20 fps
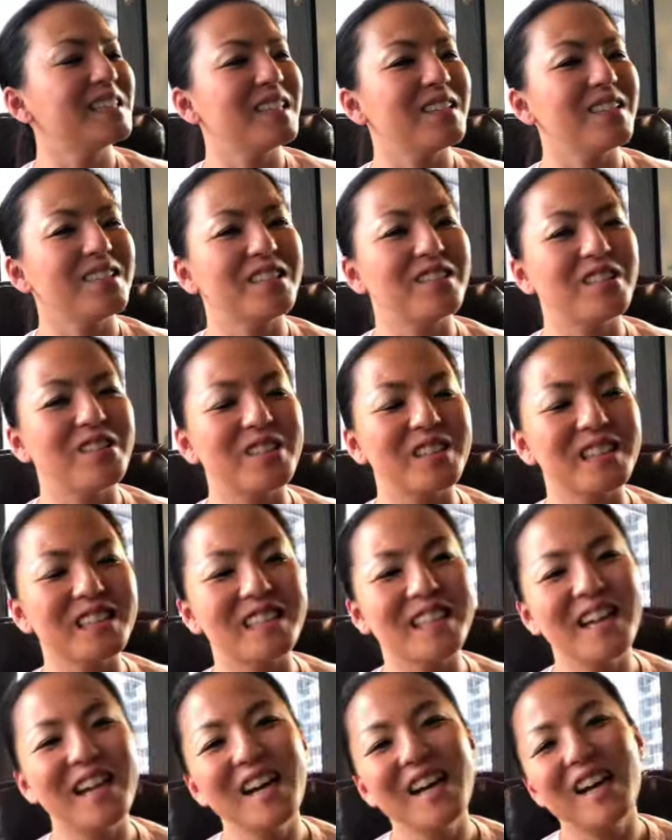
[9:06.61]
Of course,
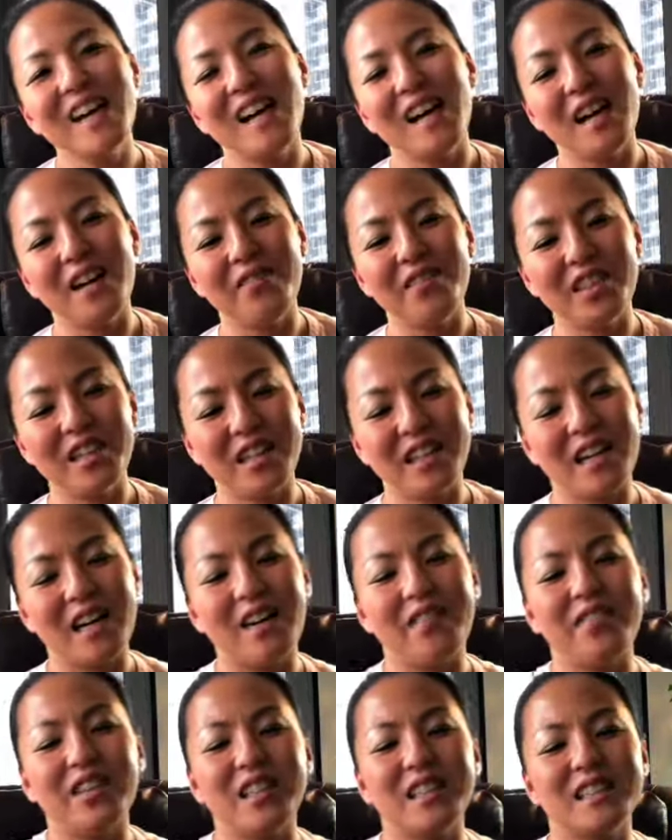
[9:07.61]
I'm
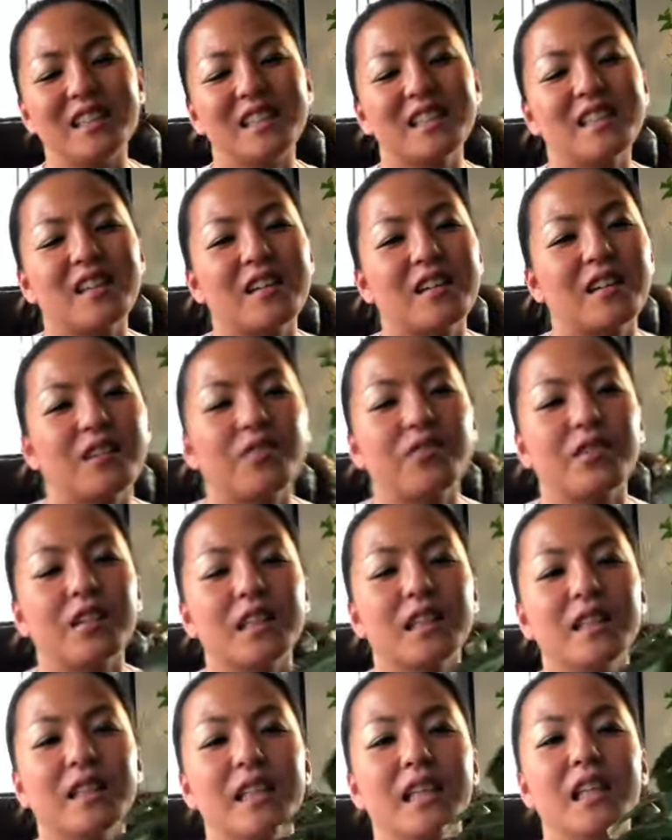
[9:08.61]
a sucker for
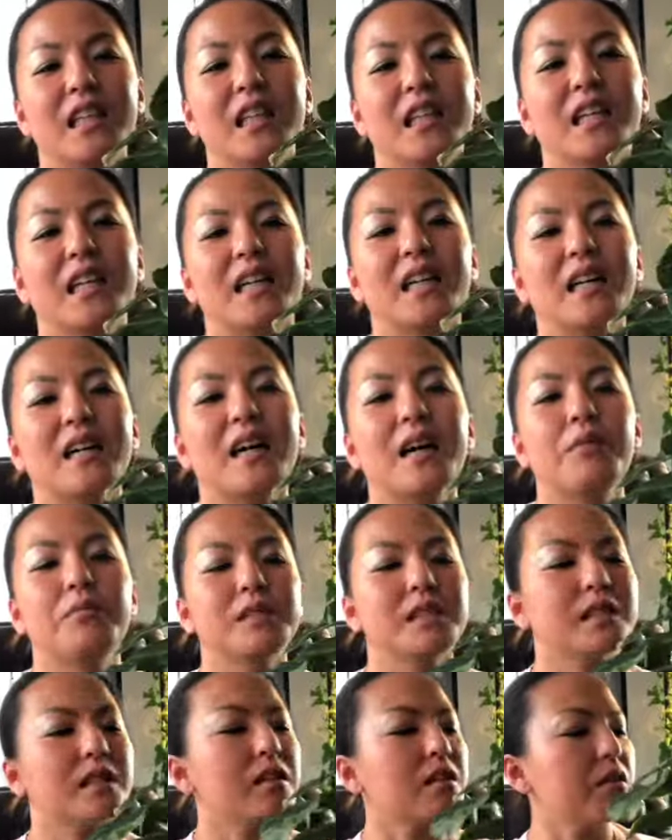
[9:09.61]
Calathea. I'm a
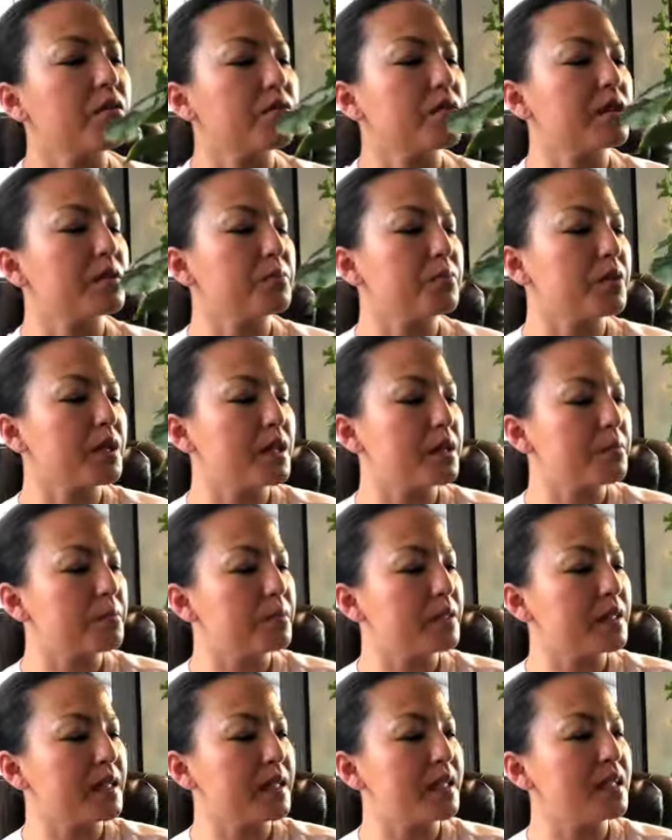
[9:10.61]
sucker for prayer
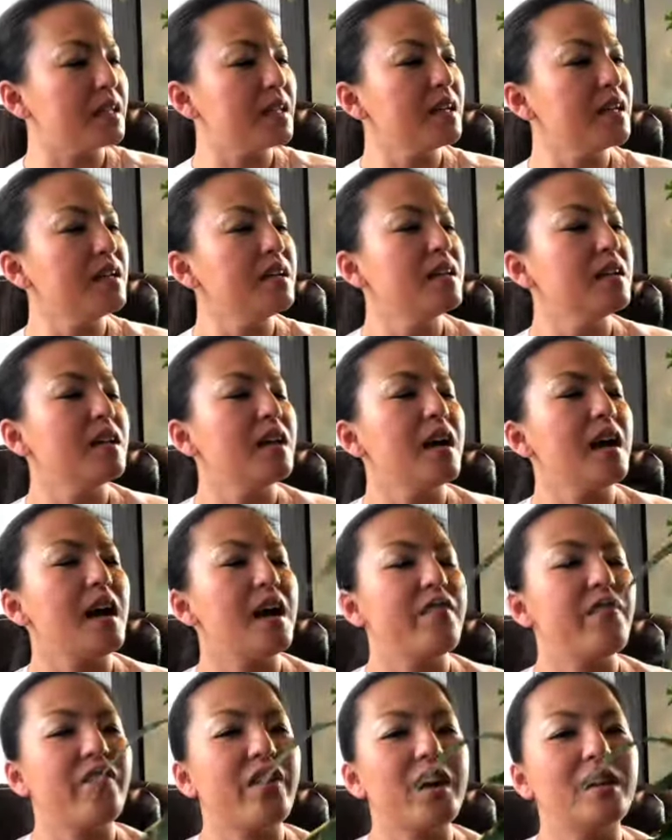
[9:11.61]
plant. I
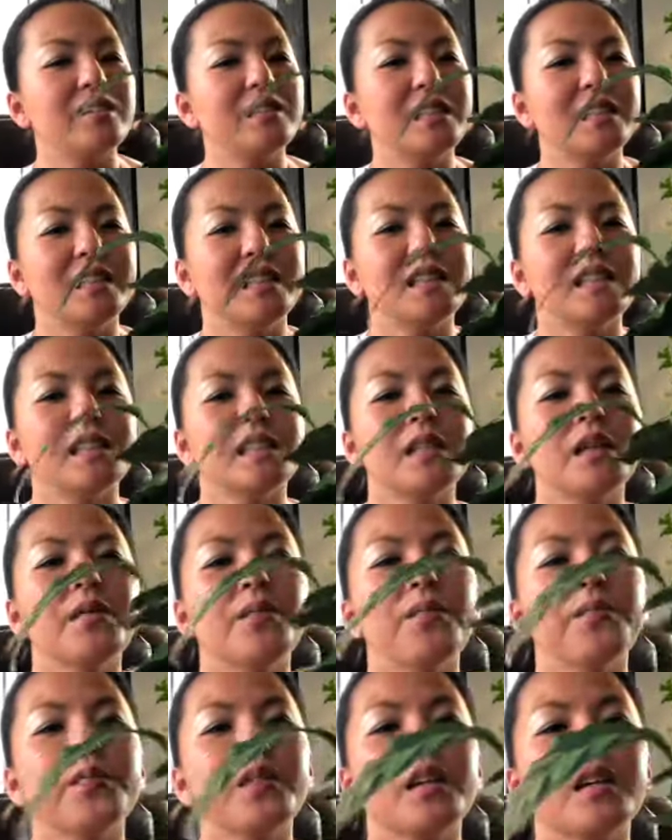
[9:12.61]
found this
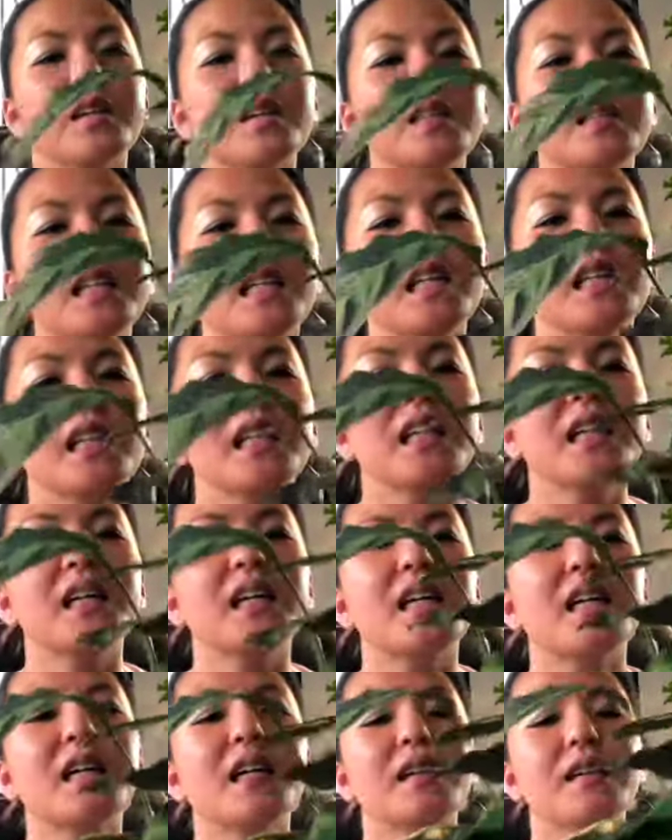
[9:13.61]

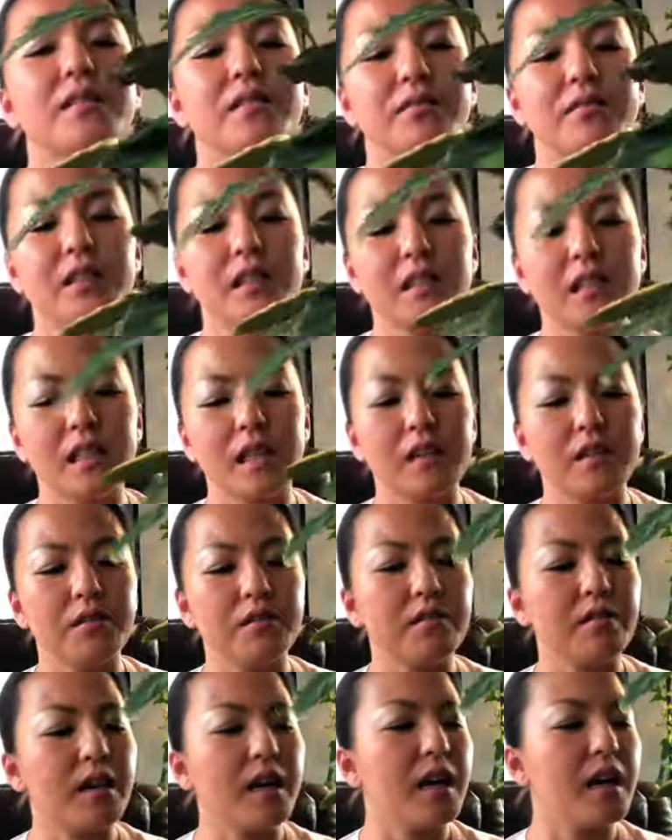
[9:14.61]
Calathea, which I
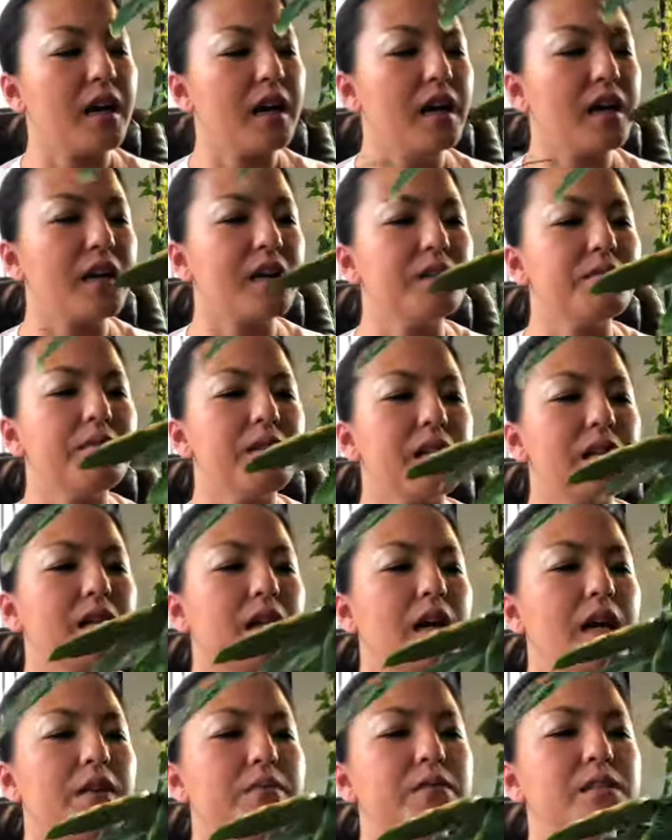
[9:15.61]
don't have and I
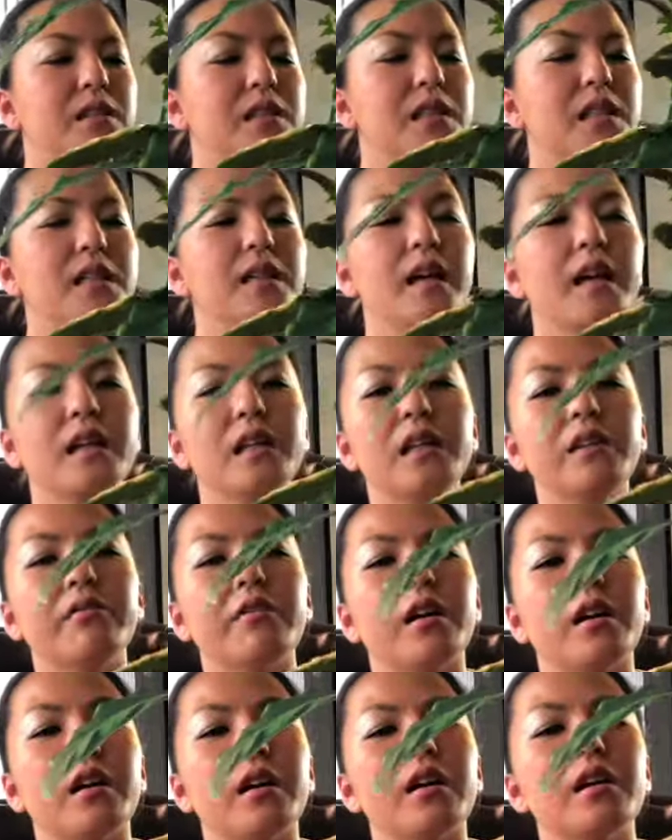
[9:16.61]
haven't seen
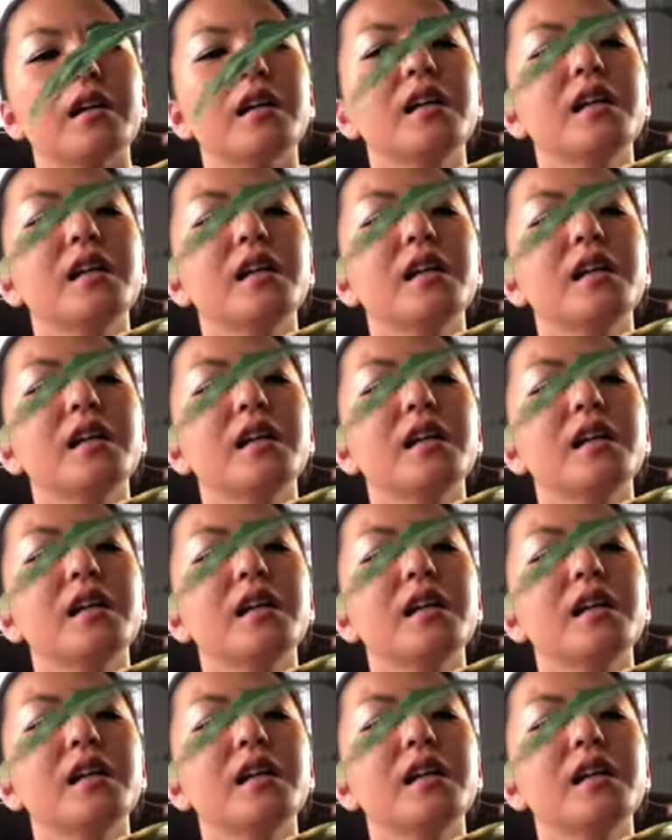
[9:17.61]
anywhere.